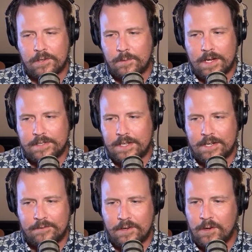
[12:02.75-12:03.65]
to watch. I
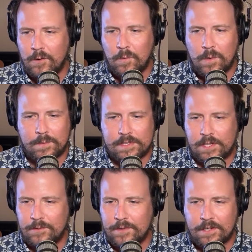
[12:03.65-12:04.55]
don't know what was
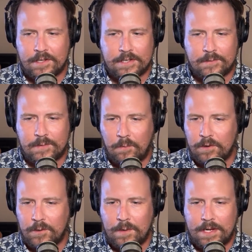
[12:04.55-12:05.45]
going on. We
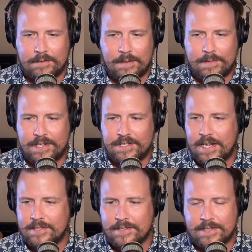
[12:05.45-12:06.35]
weren't creating that many
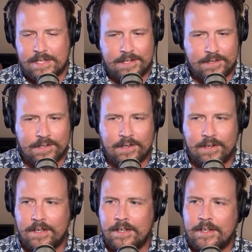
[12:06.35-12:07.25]
chances either.
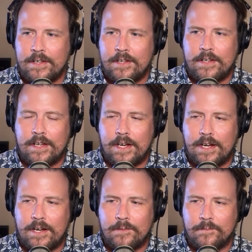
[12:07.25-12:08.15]

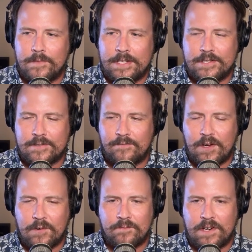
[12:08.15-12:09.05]
It just
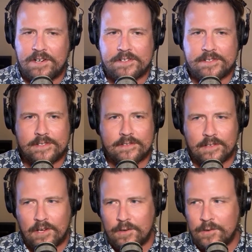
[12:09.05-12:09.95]
felt very
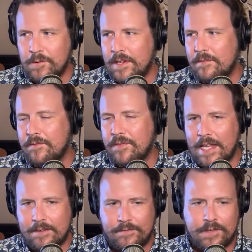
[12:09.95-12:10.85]
slow and
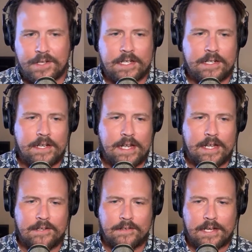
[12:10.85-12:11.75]
flat-footed,
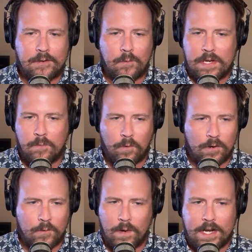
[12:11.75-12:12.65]
and like we
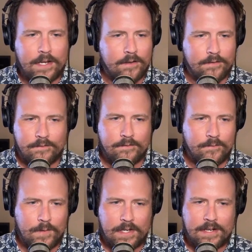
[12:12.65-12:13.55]
weren't ready.
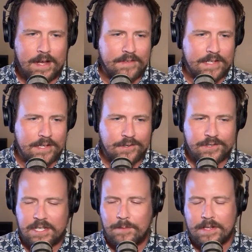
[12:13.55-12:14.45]
We didn't have the
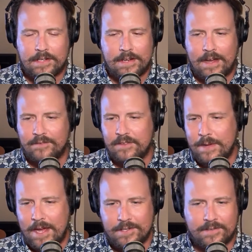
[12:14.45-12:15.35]
energy. We didn't have the
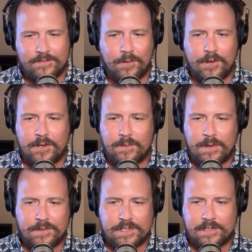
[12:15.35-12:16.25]
passion for it. We
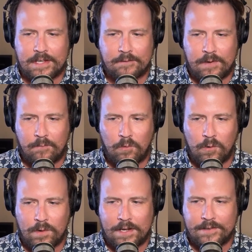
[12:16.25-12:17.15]
were just like, we
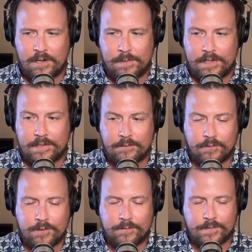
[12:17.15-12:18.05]
rolled out there being like,
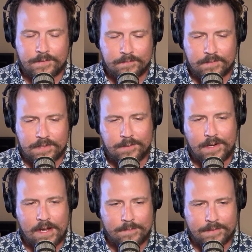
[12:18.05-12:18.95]
well, we'll see what
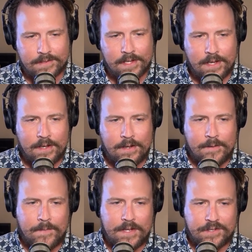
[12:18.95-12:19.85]
happens.
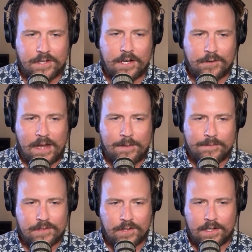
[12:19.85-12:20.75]
And Chicago came
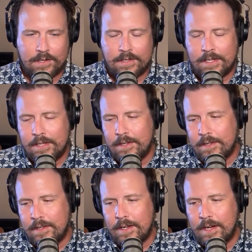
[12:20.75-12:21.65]
and took it.
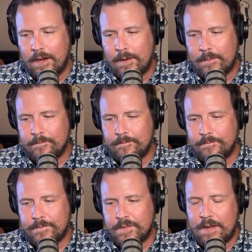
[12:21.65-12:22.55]
So
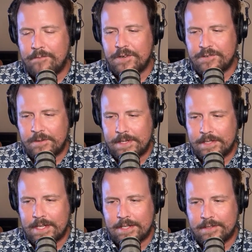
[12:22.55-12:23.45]
that frustrated me a
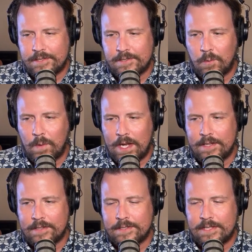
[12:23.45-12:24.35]
lot, just the
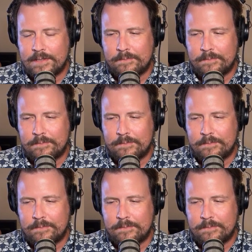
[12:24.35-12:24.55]
way the team